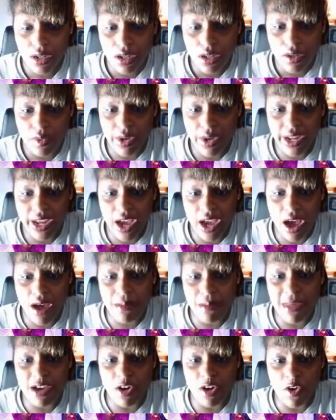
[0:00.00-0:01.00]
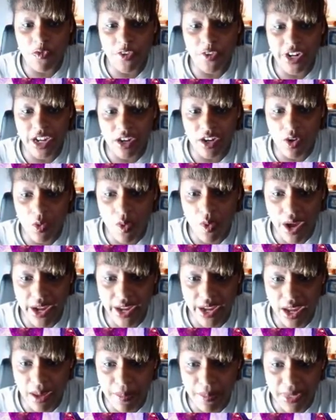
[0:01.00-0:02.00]
Wait, how am I gonna forget who I
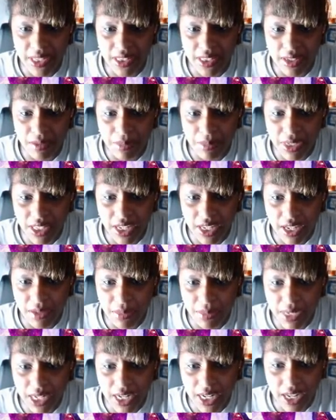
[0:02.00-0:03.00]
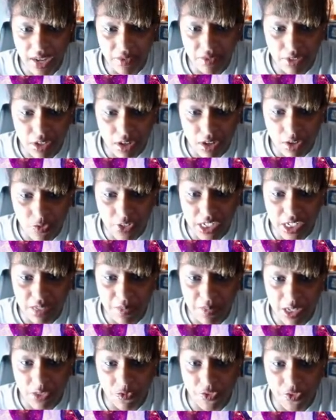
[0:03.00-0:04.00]
am, but but then but then have to cook for these
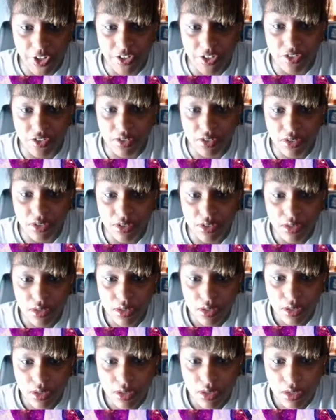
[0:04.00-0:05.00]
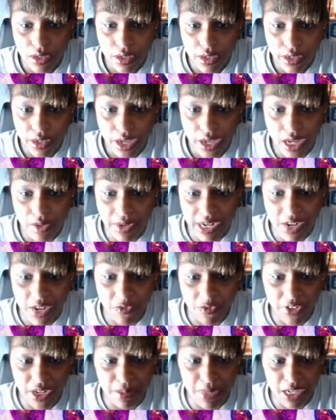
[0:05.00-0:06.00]
motherfuckers. How do I not
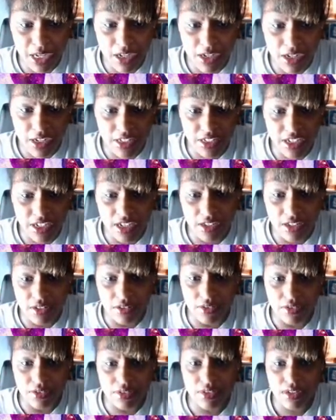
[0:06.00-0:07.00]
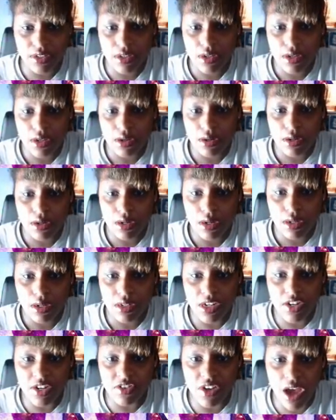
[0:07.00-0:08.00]
forget my cooking skills?
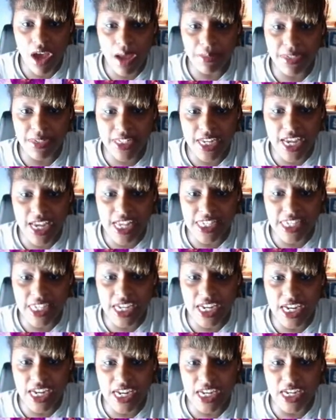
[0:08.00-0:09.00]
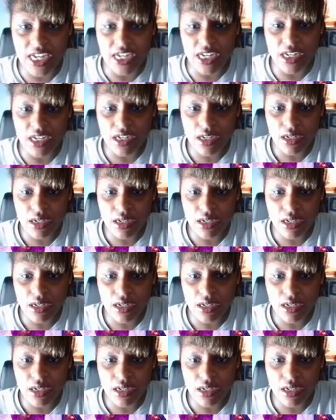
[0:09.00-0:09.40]
Ninja, I'm dizzy.